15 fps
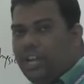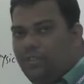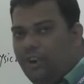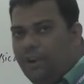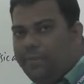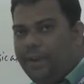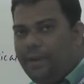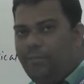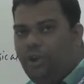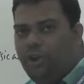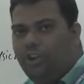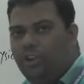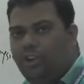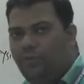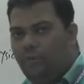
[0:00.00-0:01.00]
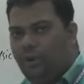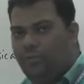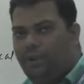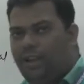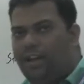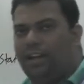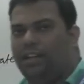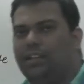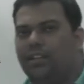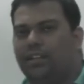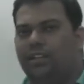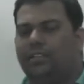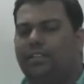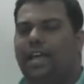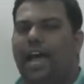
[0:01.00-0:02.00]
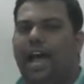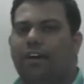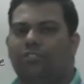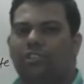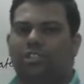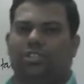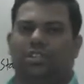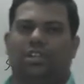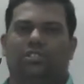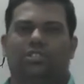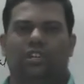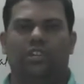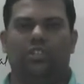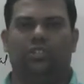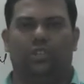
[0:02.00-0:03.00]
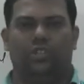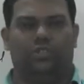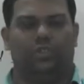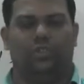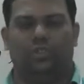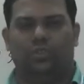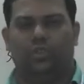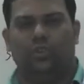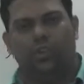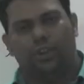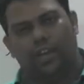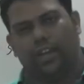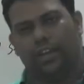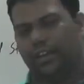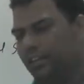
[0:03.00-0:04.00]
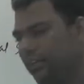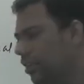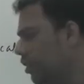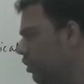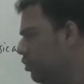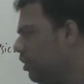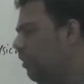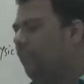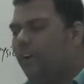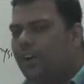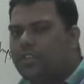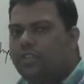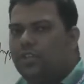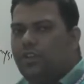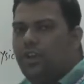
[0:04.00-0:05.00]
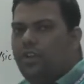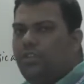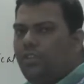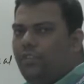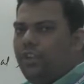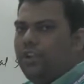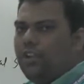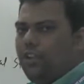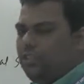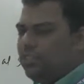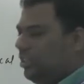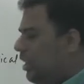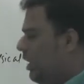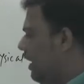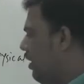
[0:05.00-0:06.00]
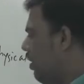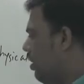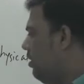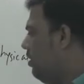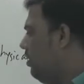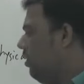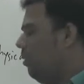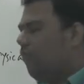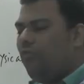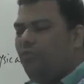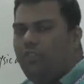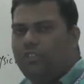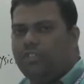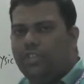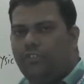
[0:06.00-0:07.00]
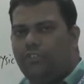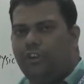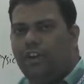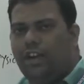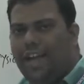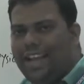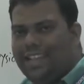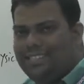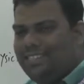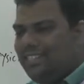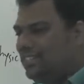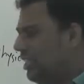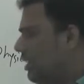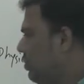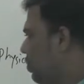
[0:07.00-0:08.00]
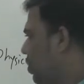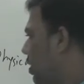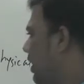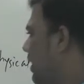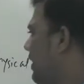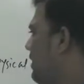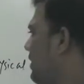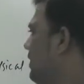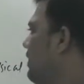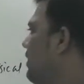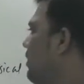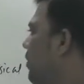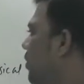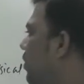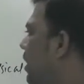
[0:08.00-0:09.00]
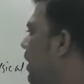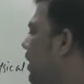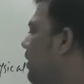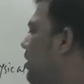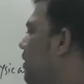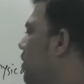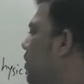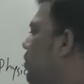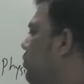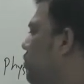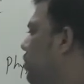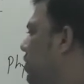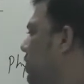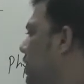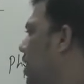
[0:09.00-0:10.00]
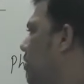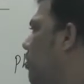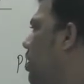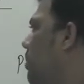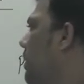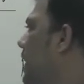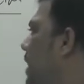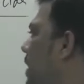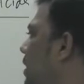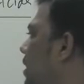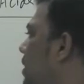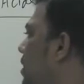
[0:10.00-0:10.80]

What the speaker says: are what beta, molecular formula, they have a structures also. Okay, so first we will concentrate on whichever acids are solids. Okay, so these are what beta,